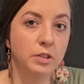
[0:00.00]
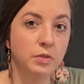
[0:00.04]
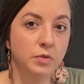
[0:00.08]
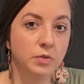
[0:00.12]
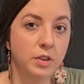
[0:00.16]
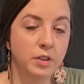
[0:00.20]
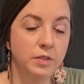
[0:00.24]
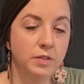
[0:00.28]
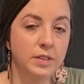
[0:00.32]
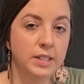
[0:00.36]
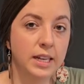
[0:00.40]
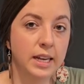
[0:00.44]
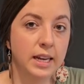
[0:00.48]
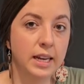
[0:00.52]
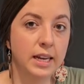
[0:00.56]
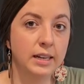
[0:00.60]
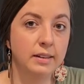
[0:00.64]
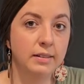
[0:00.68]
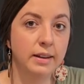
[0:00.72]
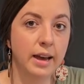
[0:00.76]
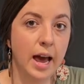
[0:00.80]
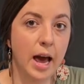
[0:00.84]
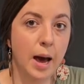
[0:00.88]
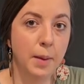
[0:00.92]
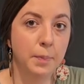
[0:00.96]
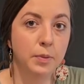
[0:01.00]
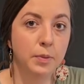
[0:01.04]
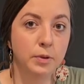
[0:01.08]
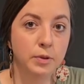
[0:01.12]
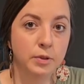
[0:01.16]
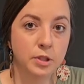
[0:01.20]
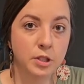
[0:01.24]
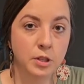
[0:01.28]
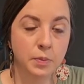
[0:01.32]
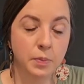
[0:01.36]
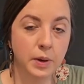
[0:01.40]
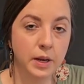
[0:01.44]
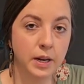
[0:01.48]
to 15
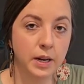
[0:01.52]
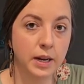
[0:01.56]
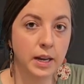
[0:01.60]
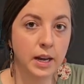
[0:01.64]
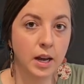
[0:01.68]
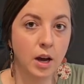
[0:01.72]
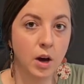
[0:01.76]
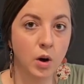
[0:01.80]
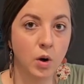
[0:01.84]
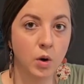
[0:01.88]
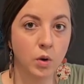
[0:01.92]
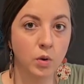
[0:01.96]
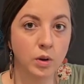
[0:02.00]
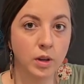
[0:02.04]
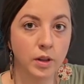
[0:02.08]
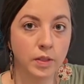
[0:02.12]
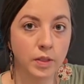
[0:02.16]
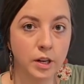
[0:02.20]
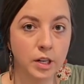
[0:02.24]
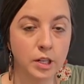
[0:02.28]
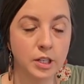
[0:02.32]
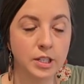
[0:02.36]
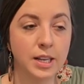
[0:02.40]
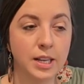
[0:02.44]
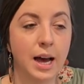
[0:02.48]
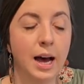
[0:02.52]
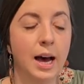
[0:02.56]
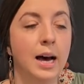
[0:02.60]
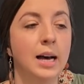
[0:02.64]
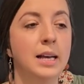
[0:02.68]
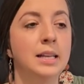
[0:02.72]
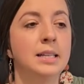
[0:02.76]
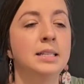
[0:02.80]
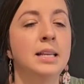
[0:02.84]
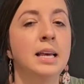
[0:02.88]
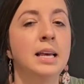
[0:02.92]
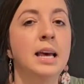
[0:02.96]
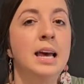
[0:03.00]
apples, depending on their
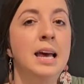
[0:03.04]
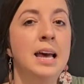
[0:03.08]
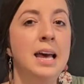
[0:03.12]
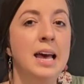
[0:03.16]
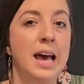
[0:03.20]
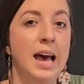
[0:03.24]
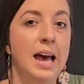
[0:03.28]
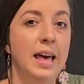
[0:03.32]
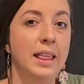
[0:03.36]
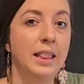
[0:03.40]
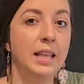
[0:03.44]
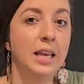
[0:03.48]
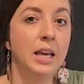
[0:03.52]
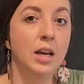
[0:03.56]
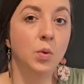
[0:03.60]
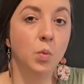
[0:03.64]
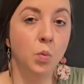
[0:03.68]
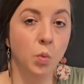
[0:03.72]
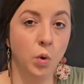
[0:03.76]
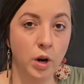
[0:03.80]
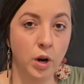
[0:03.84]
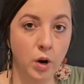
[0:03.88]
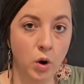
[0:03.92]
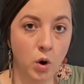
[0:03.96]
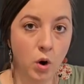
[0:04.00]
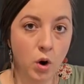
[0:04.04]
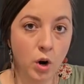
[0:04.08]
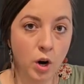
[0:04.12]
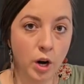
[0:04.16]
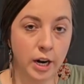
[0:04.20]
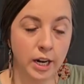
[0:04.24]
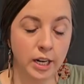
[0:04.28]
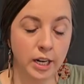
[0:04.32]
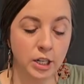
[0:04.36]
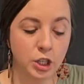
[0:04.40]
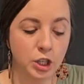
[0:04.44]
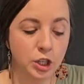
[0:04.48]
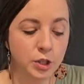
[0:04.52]
size, and then 1
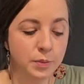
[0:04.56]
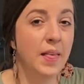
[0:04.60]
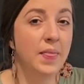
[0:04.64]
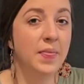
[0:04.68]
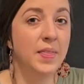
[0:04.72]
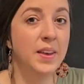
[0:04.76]
orange.